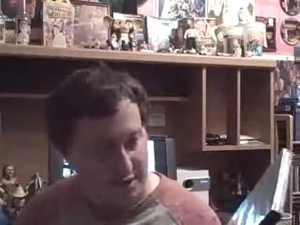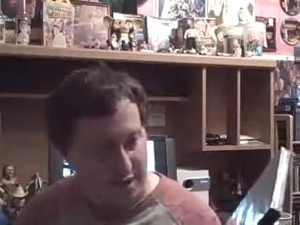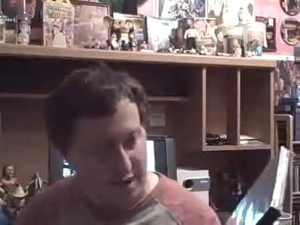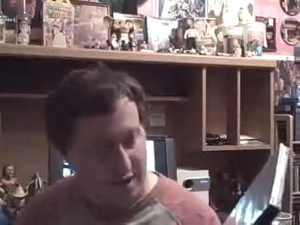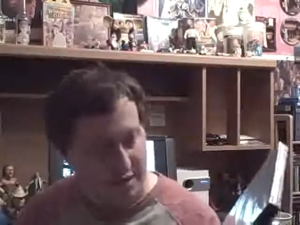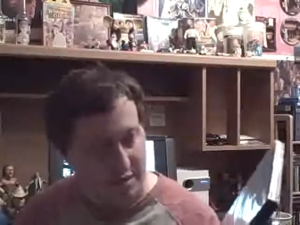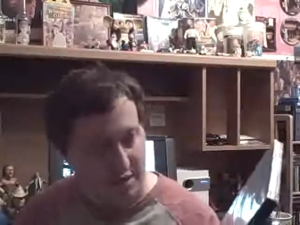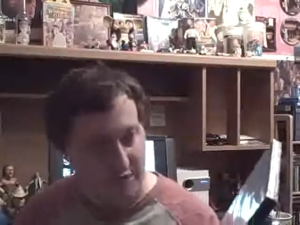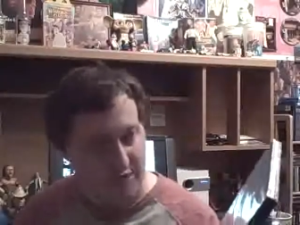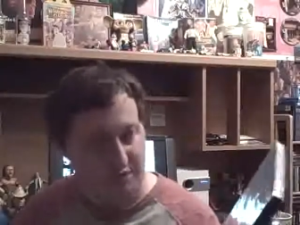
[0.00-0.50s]

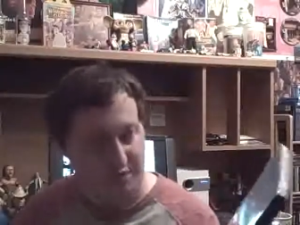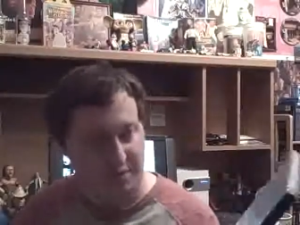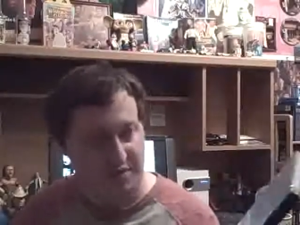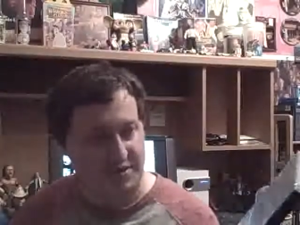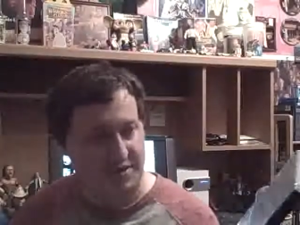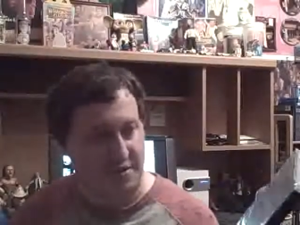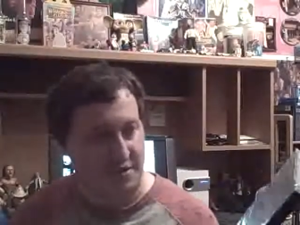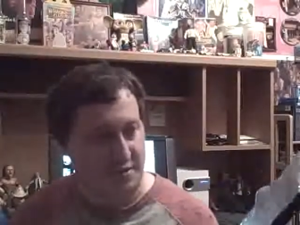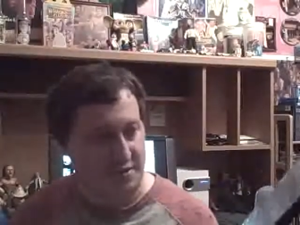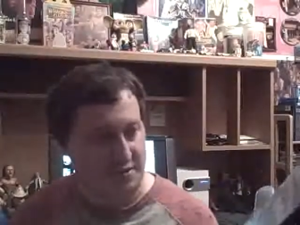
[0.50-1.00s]
I love
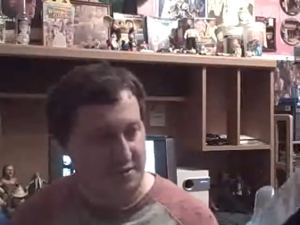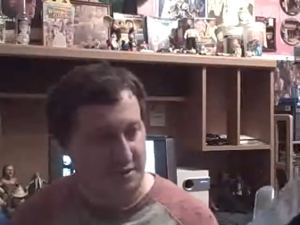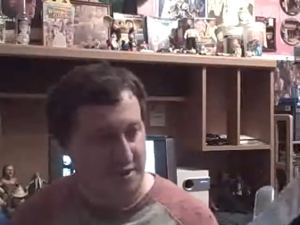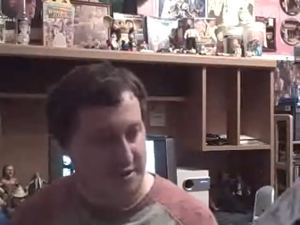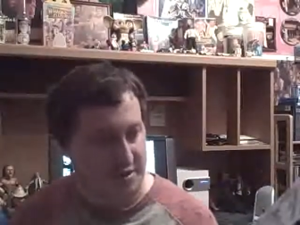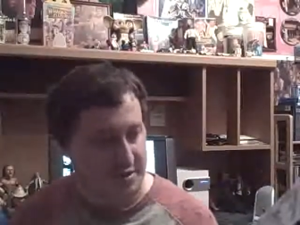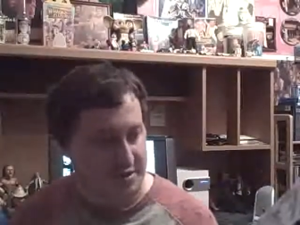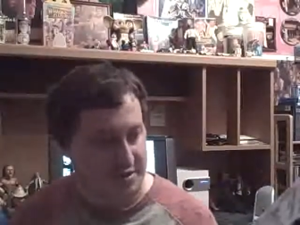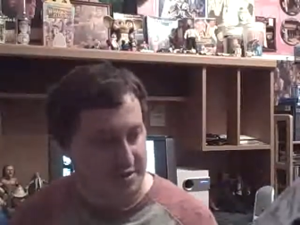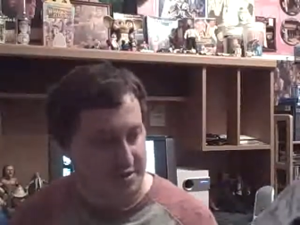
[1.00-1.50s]
Flintstones,
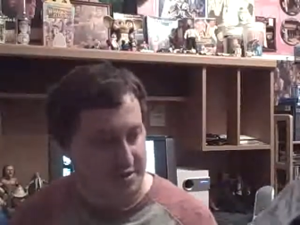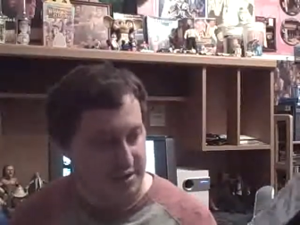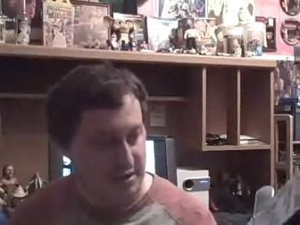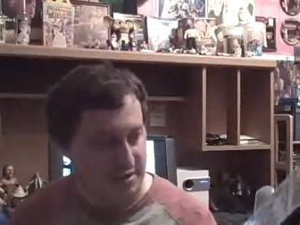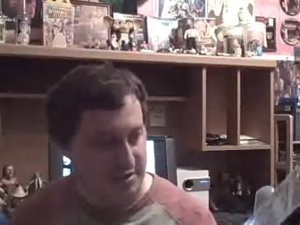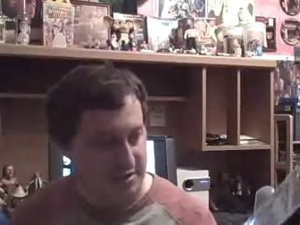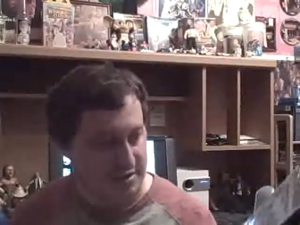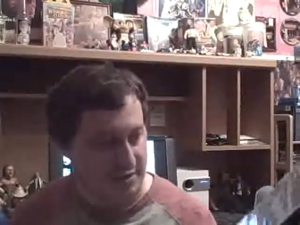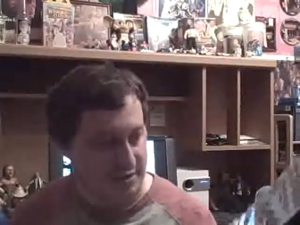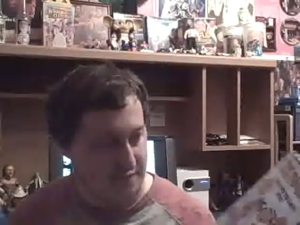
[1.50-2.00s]
and this is,
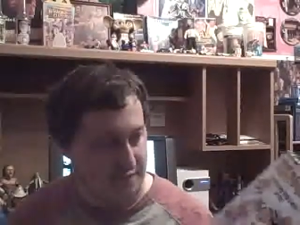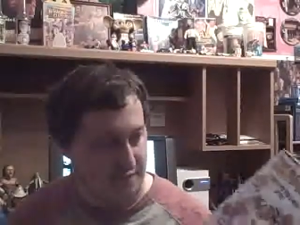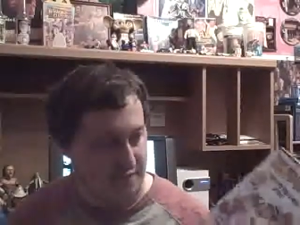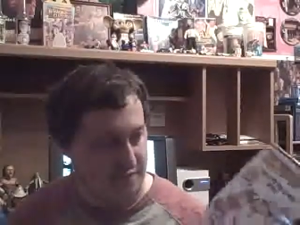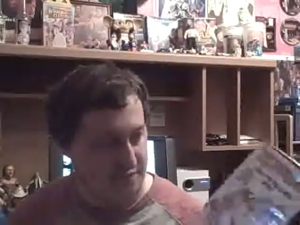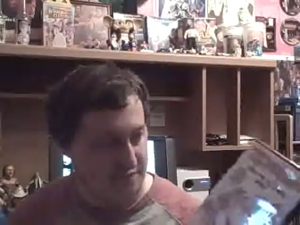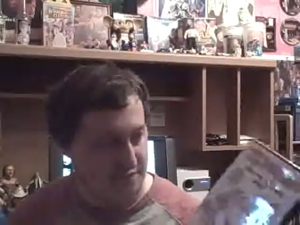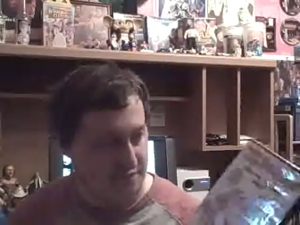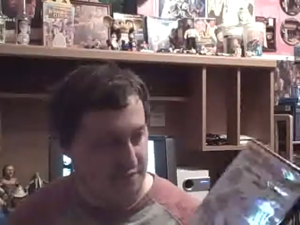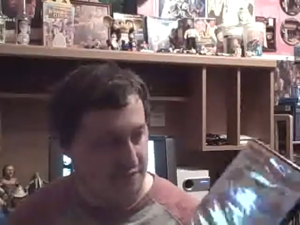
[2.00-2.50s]
like, the
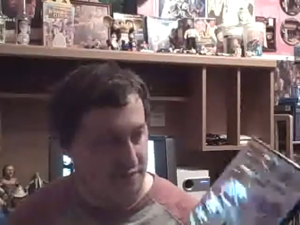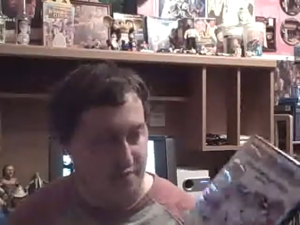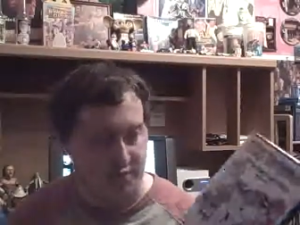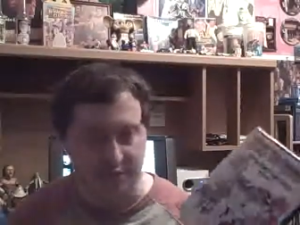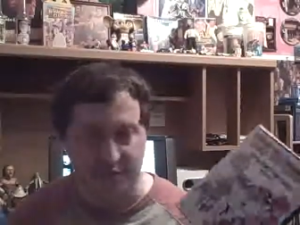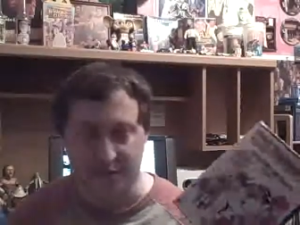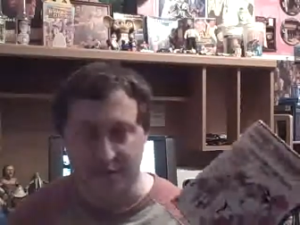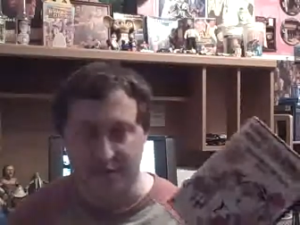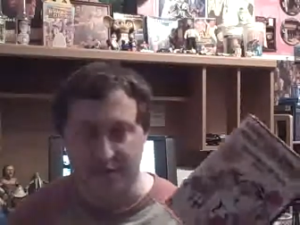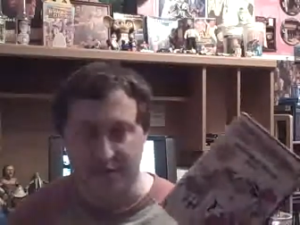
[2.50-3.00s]
first
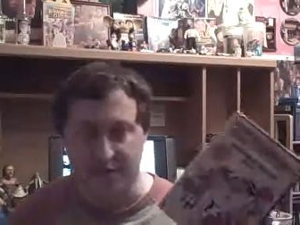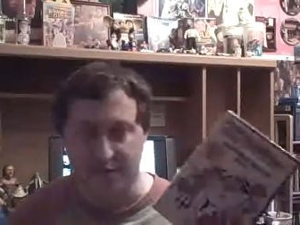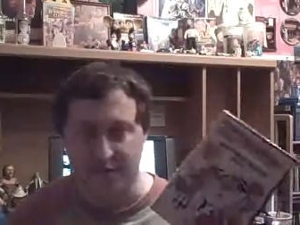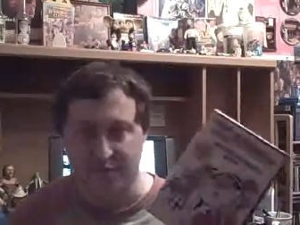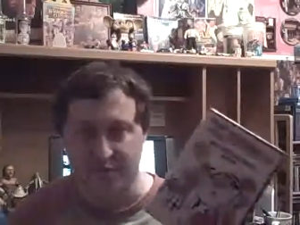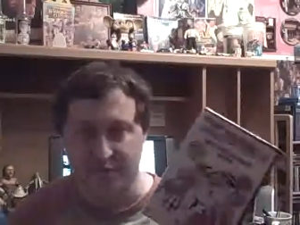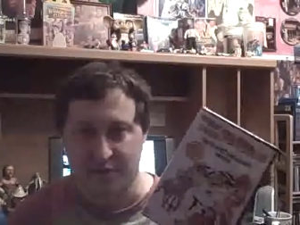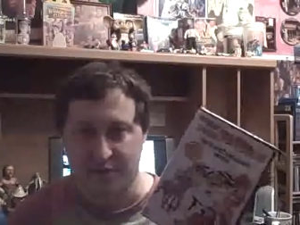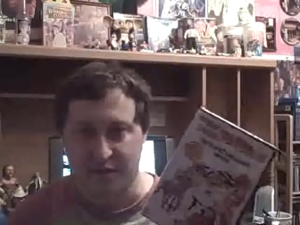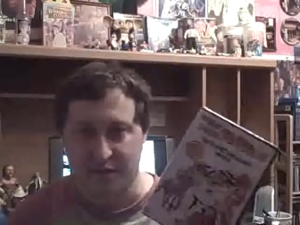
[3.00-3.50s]
movie that
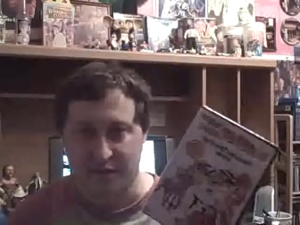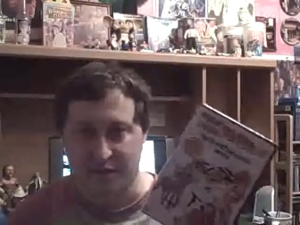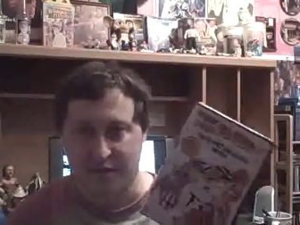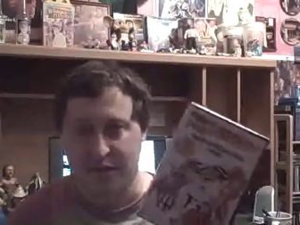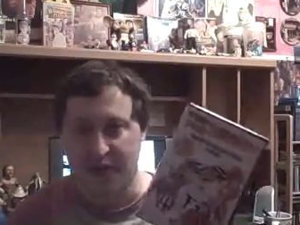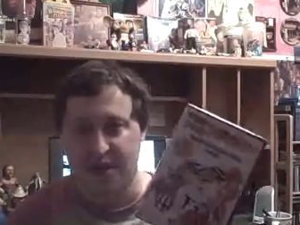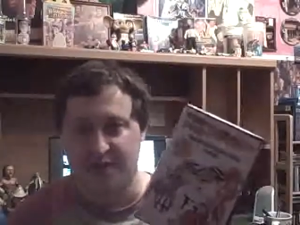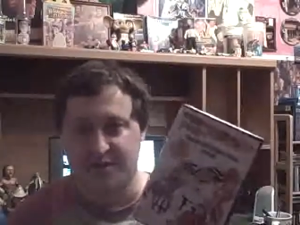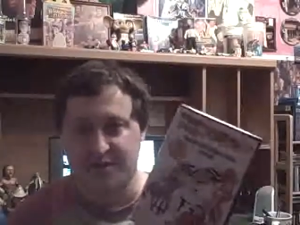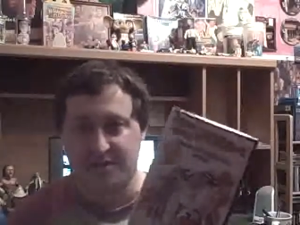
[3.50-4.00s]
ever, like,
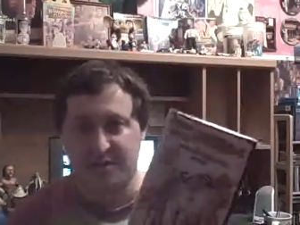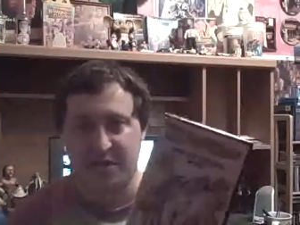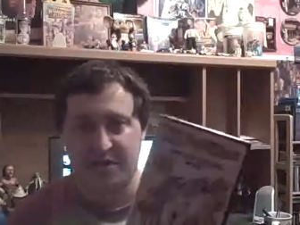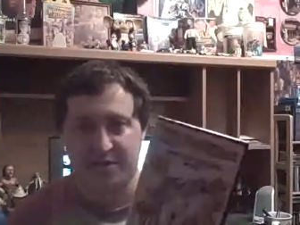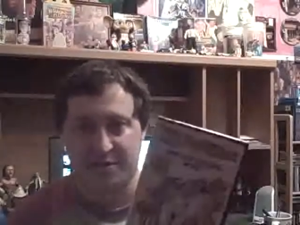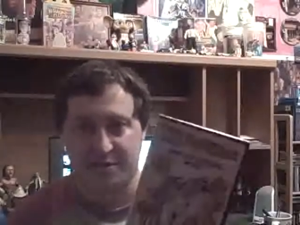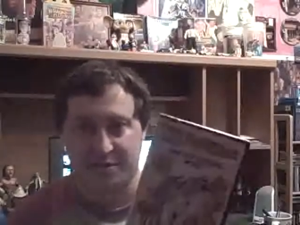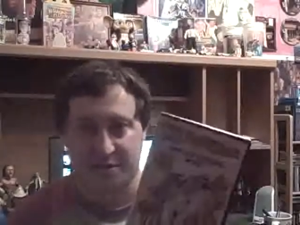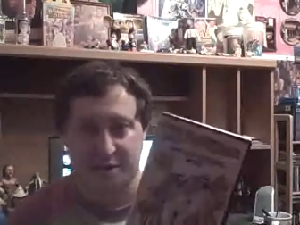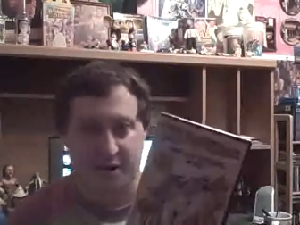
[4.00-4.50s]
kind of
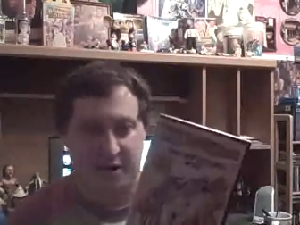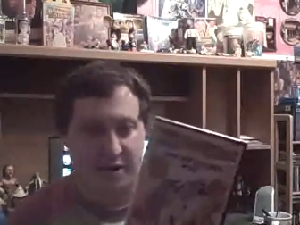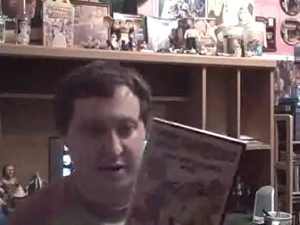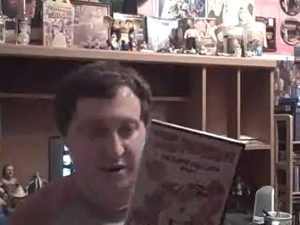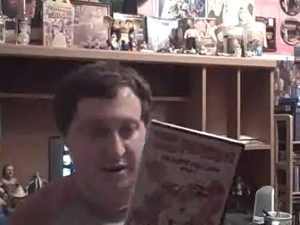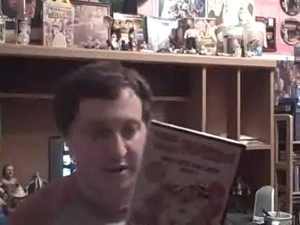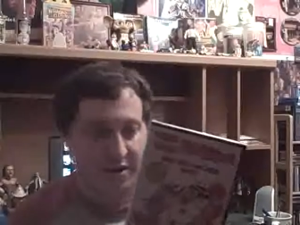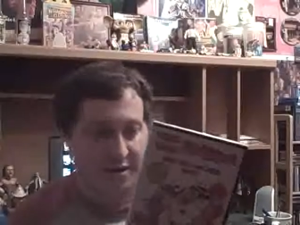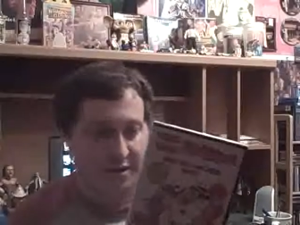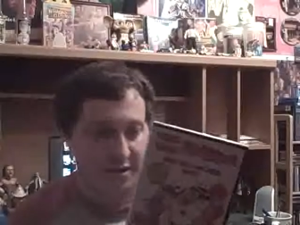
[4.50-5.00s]
started the ball.